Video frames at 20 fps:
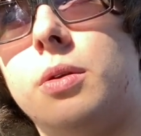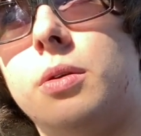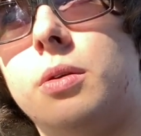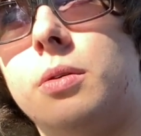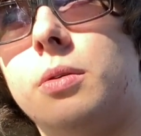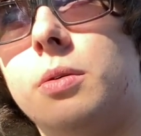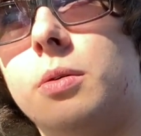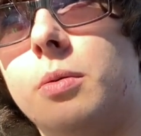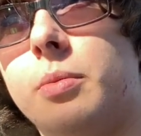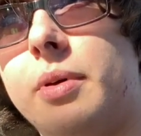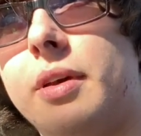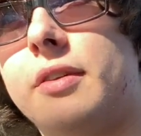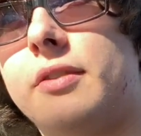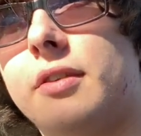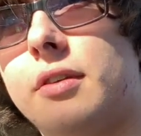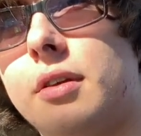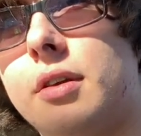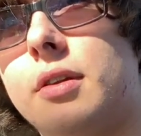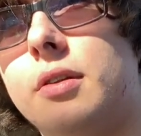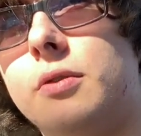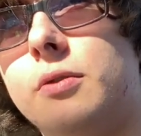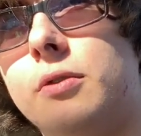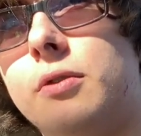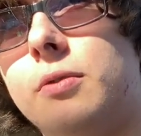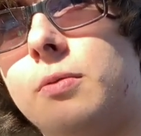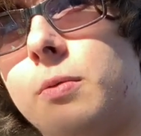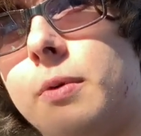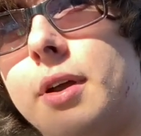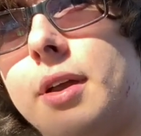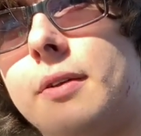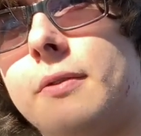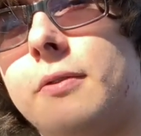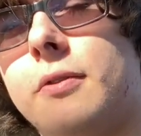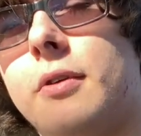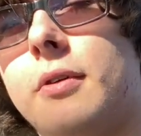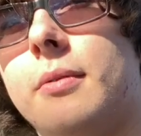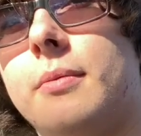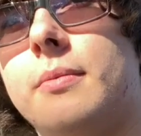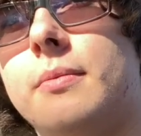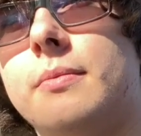you'll basically lose weight
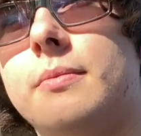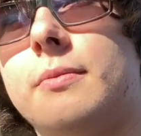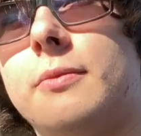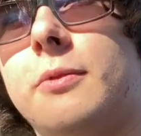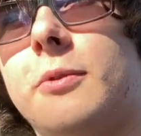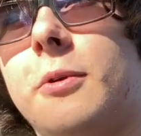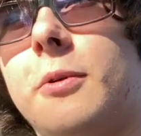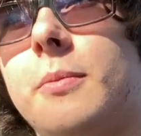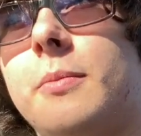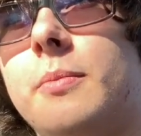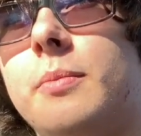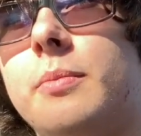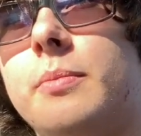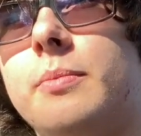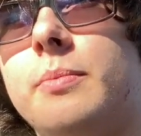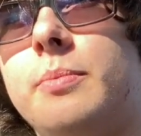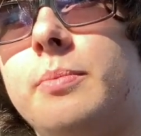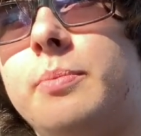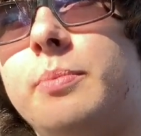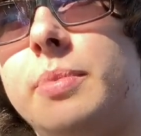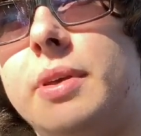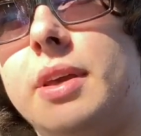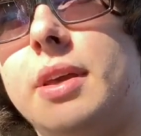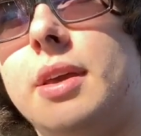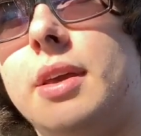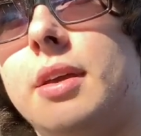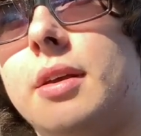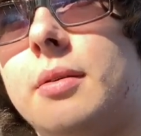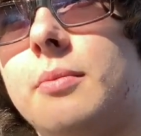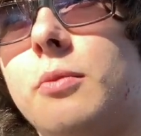from peeing